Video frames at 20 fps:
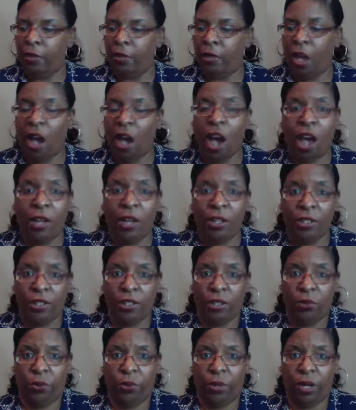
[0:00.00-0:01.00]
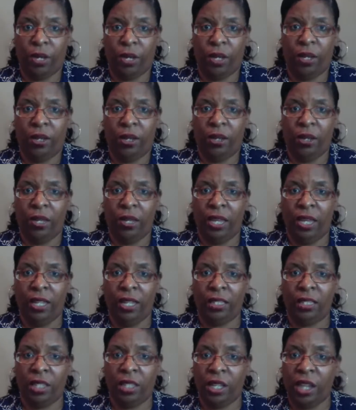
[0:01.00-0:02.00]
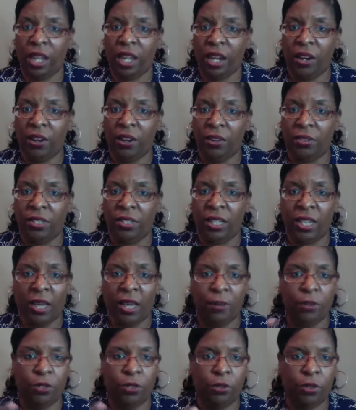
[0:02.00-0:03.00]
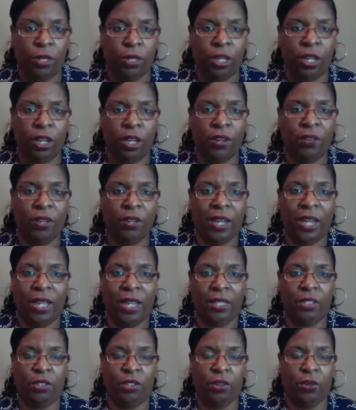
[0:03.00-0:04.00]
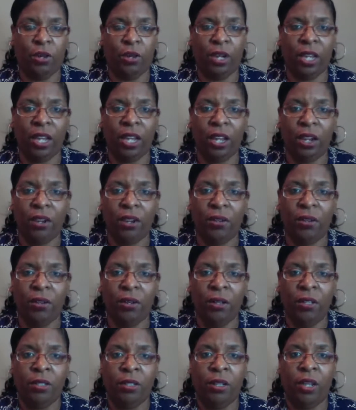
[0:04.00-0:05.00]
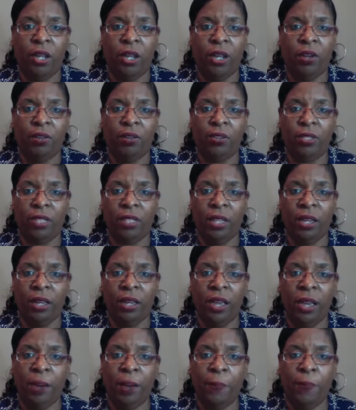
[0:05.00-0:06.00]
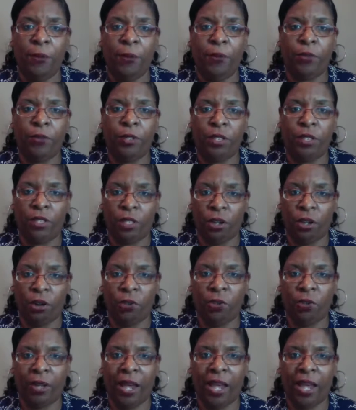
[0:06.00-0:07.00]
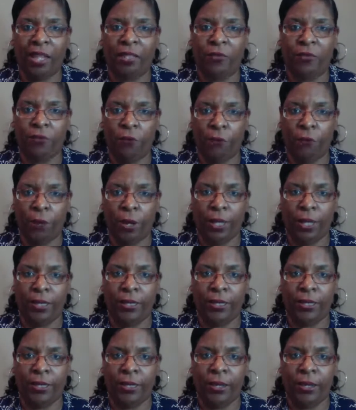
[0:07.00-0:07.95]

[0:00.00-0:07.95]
The auditory is the ears. It comes through the ear gates. Your ears help you discern God's voice.